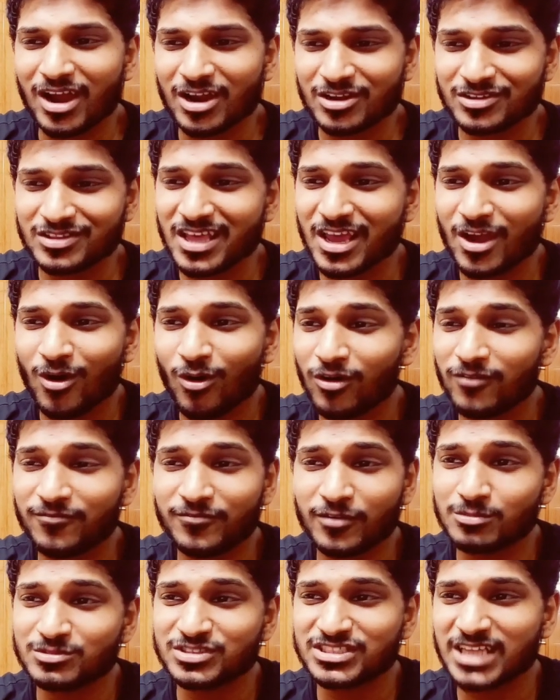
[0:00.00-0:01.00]
Are they all
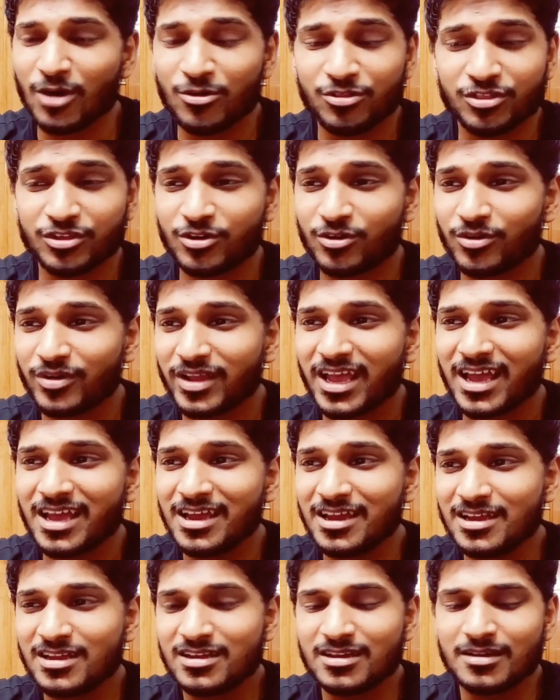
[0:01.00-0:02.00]
from South Korea?